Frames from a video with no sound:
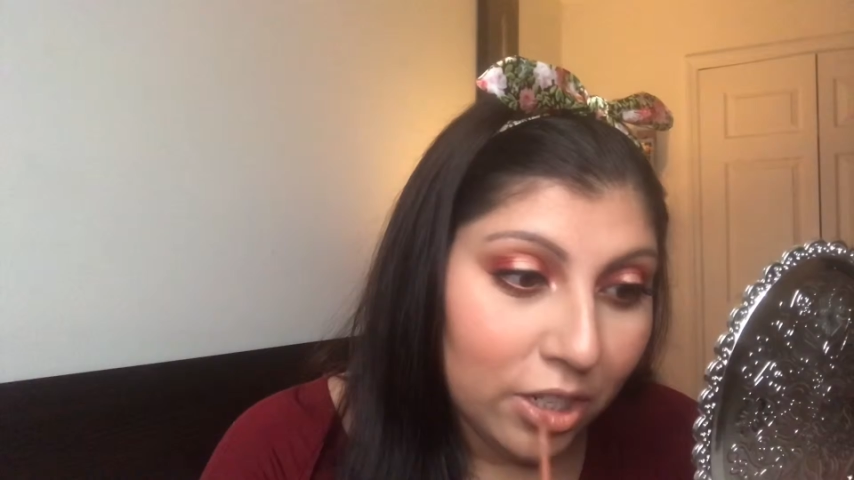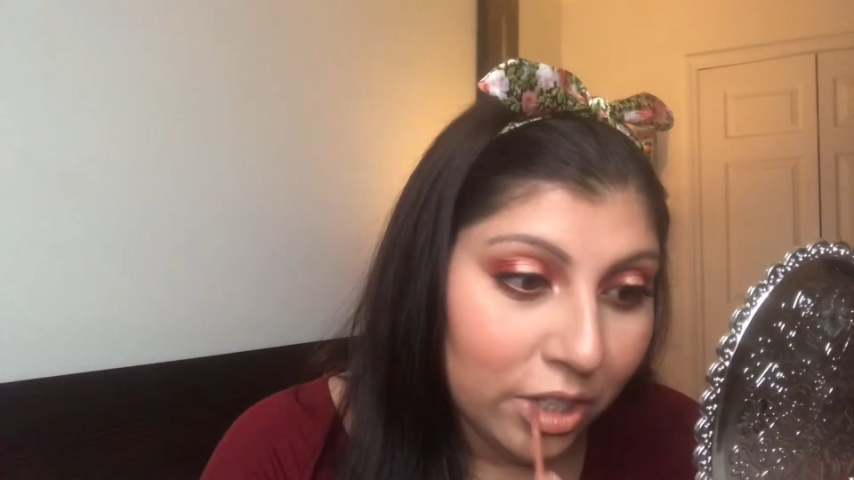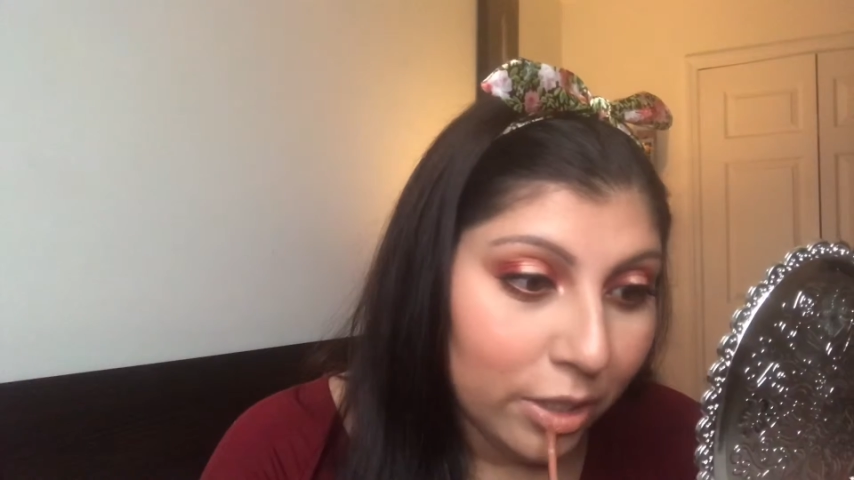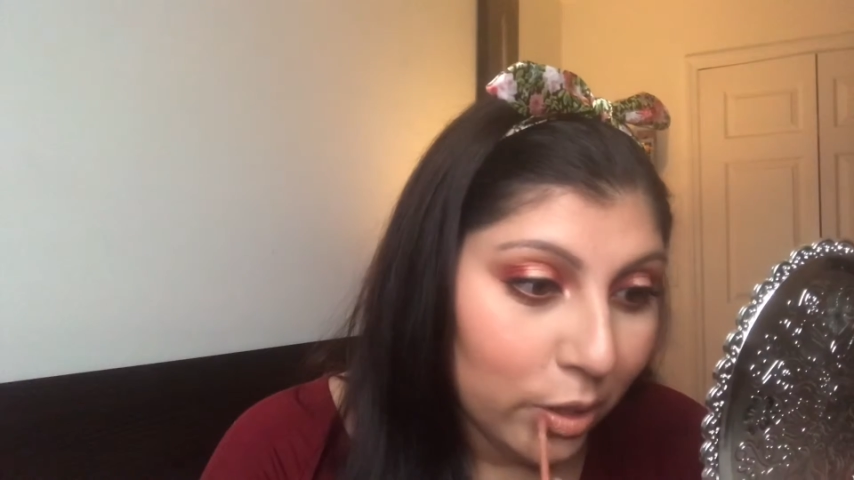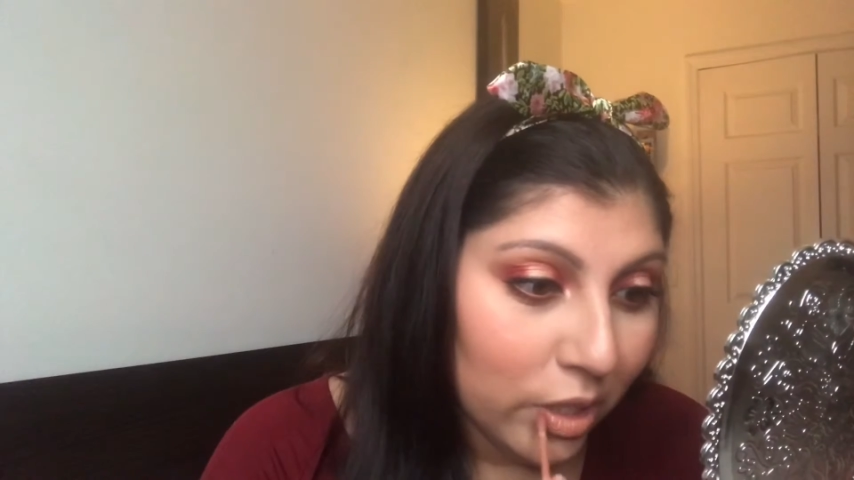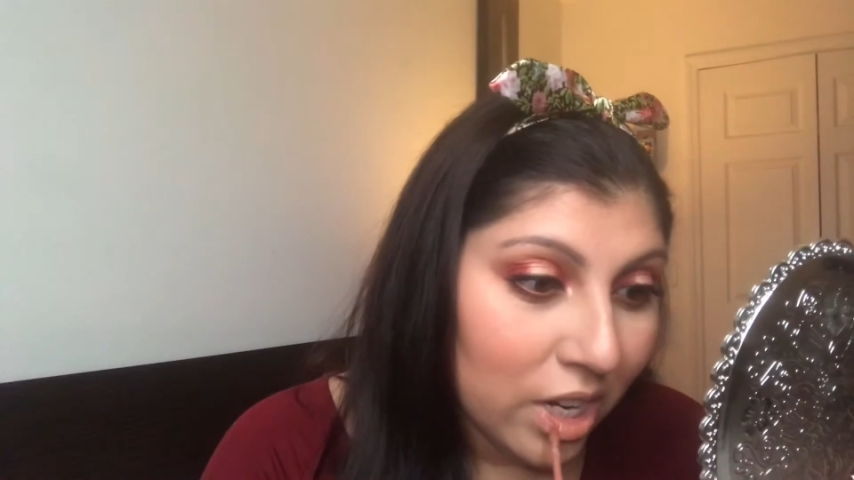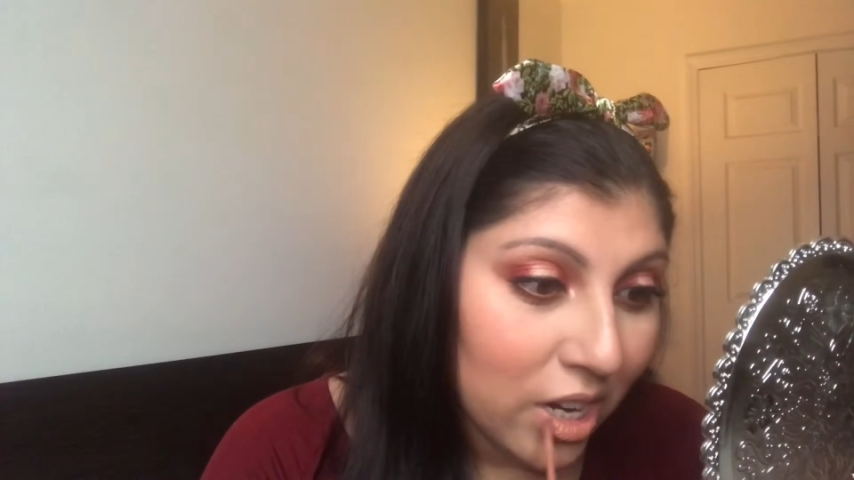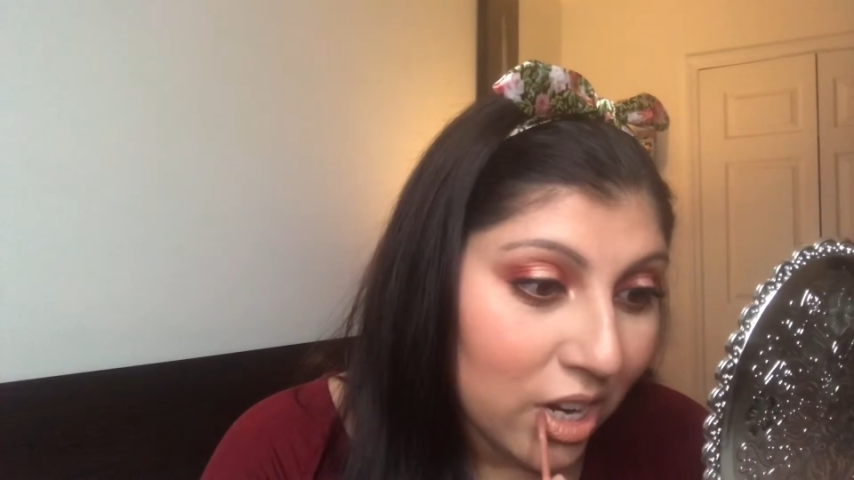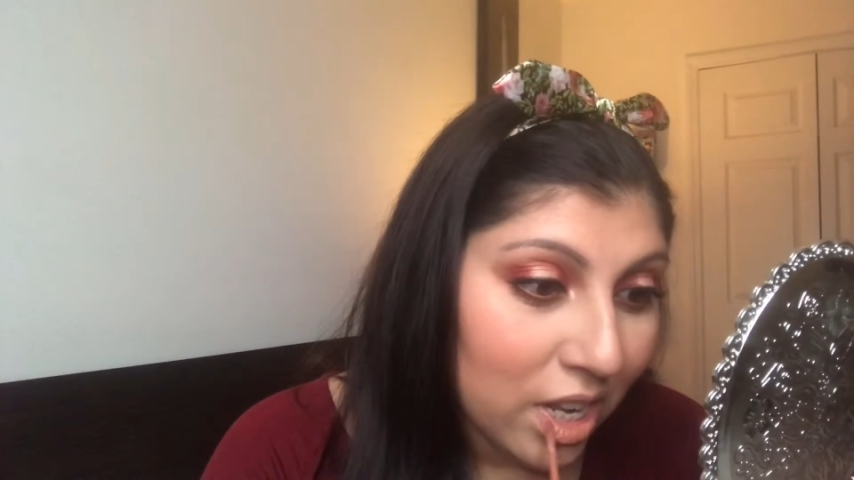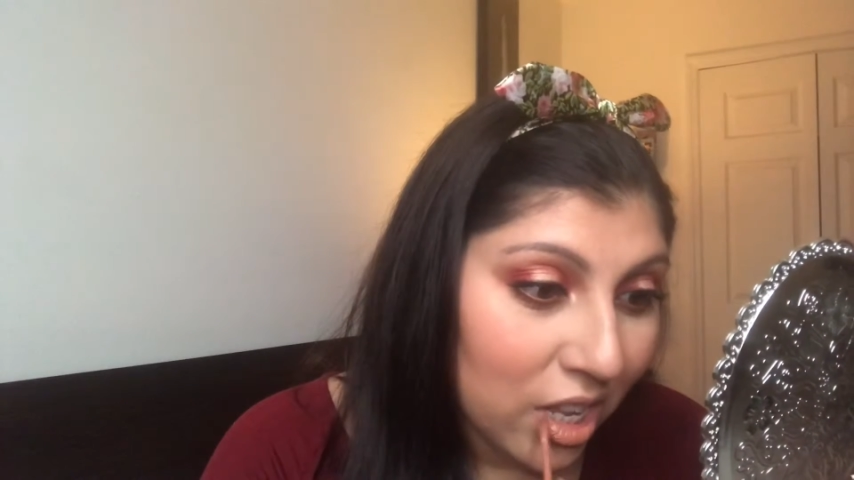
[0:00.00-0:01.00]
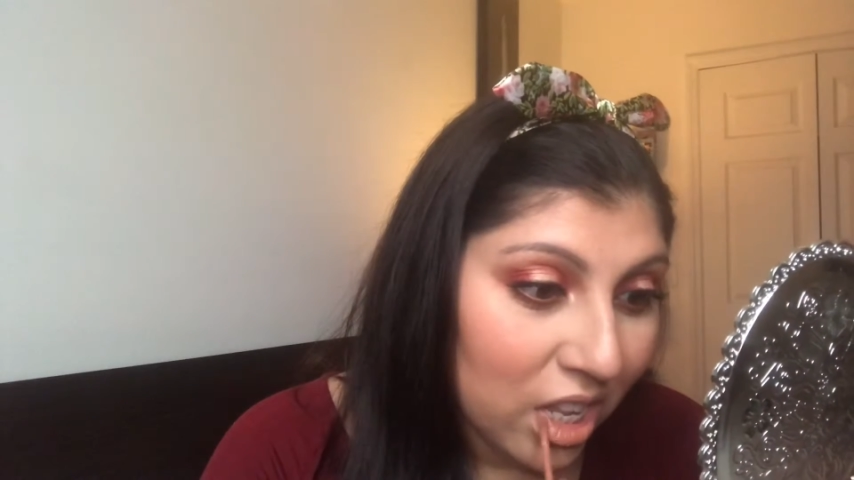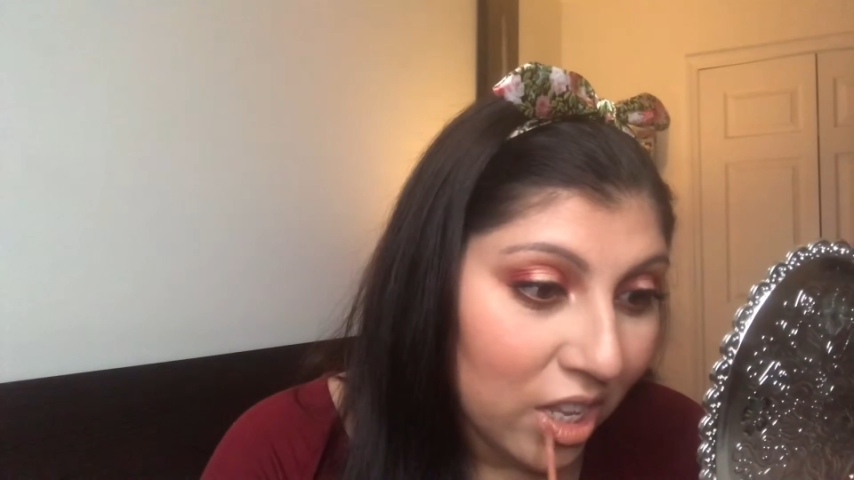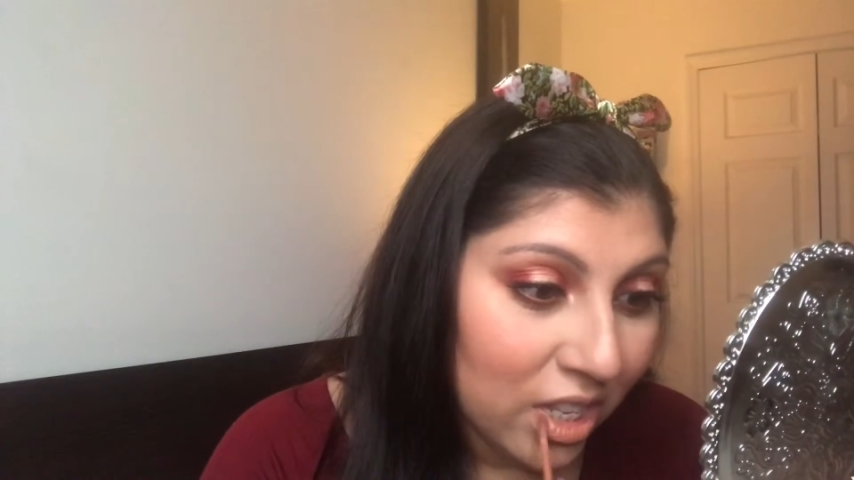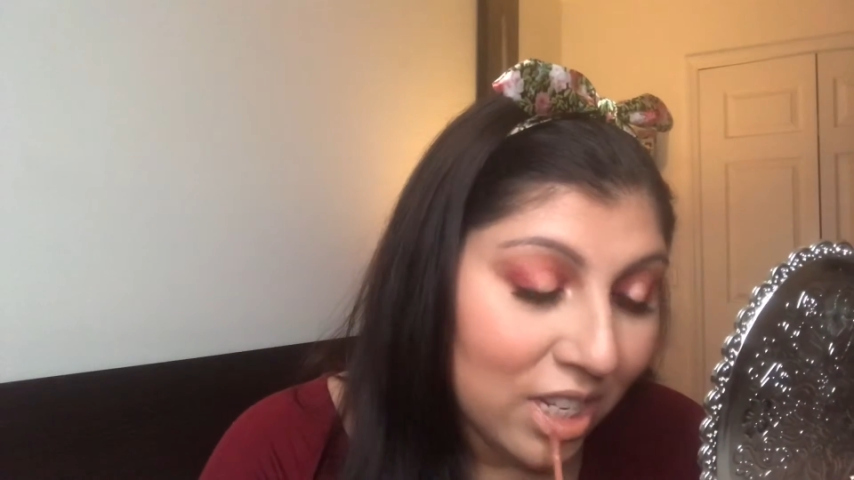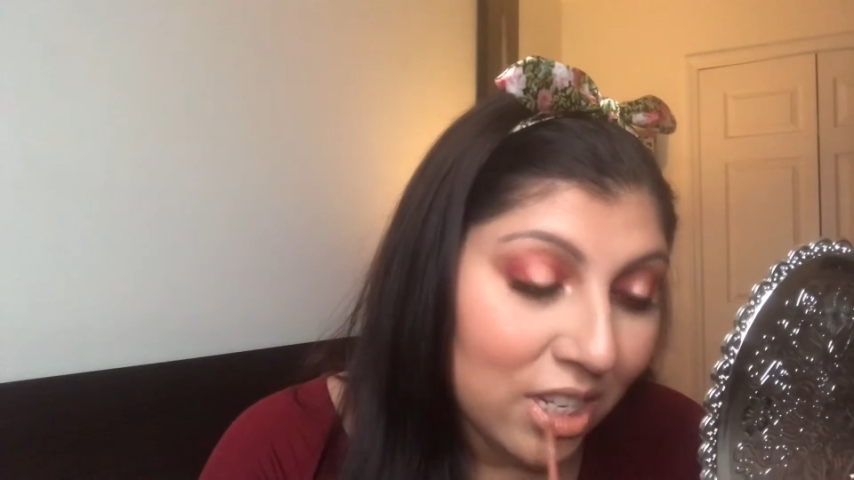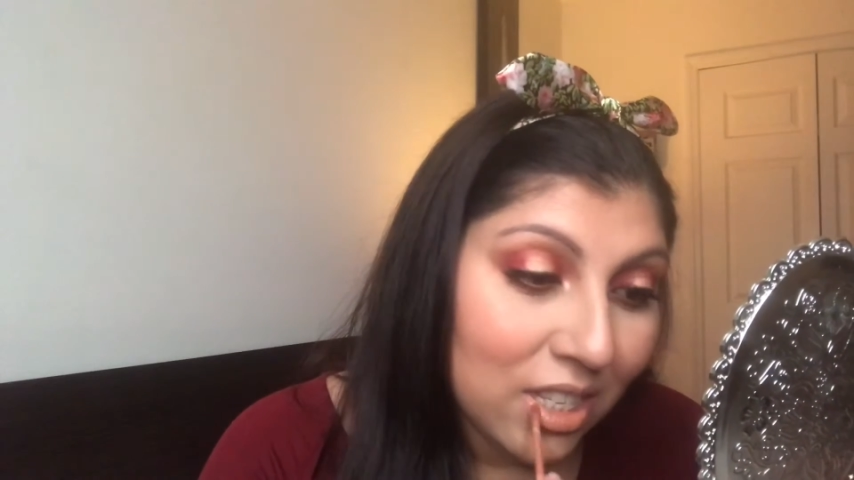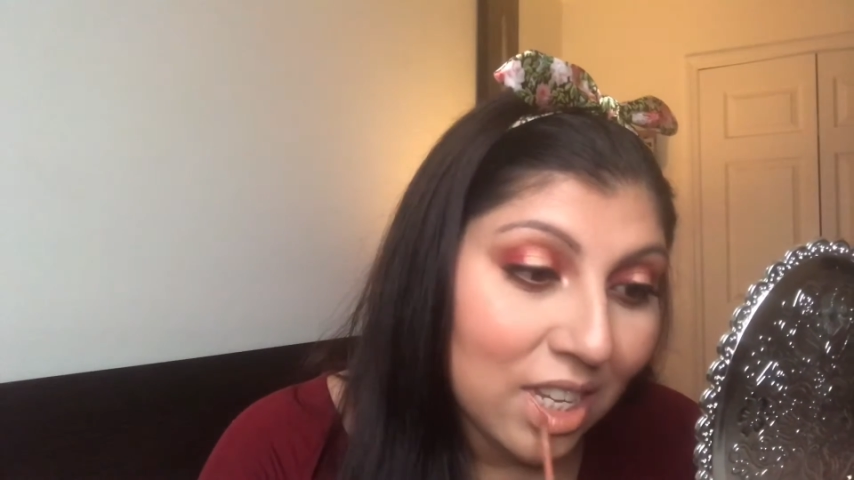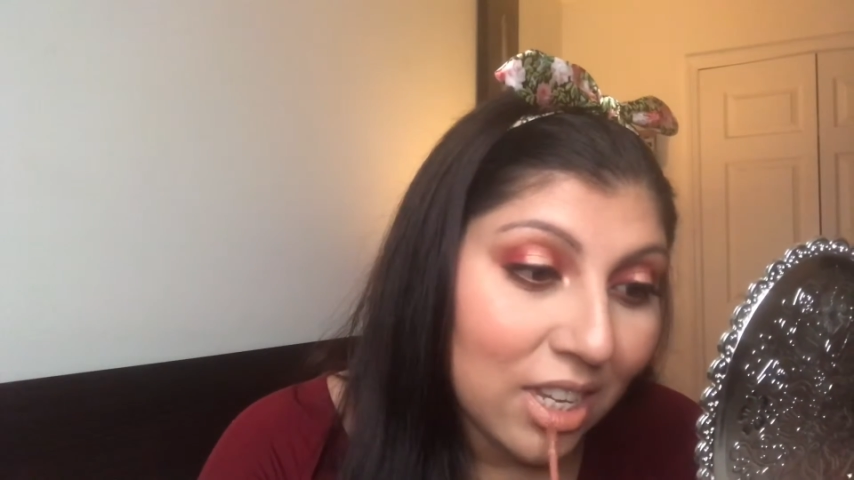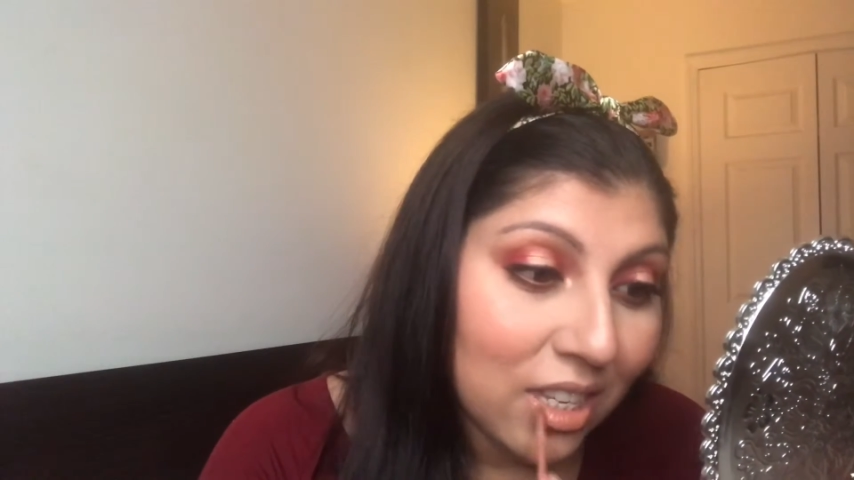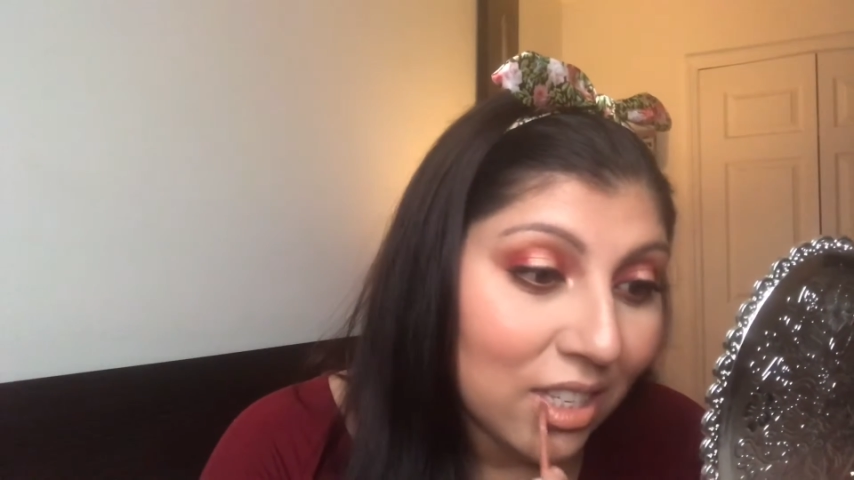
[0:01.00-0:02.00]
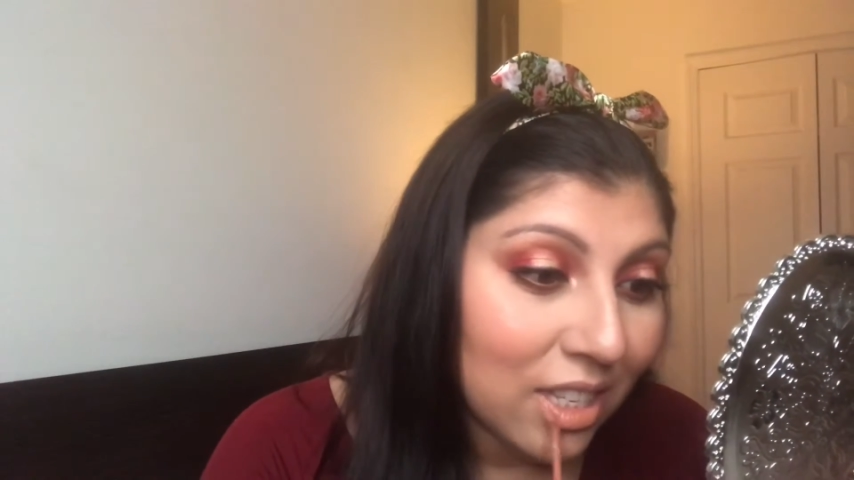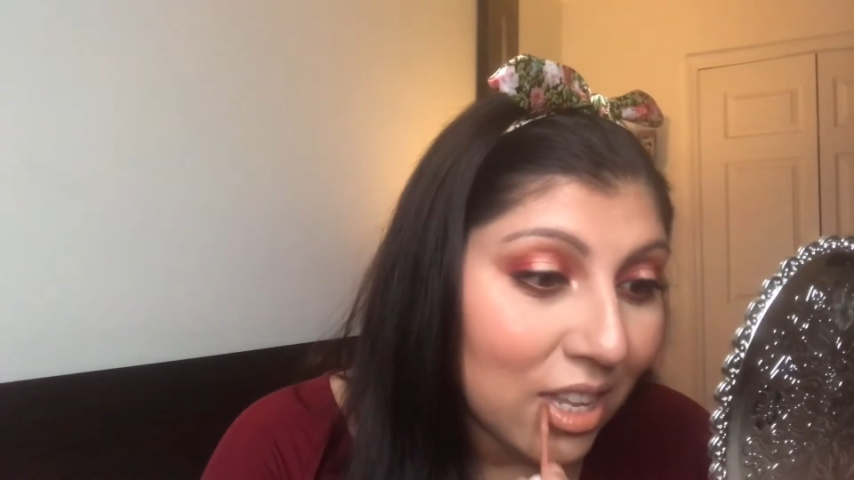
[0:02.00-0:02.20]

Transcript: nude, which is nice.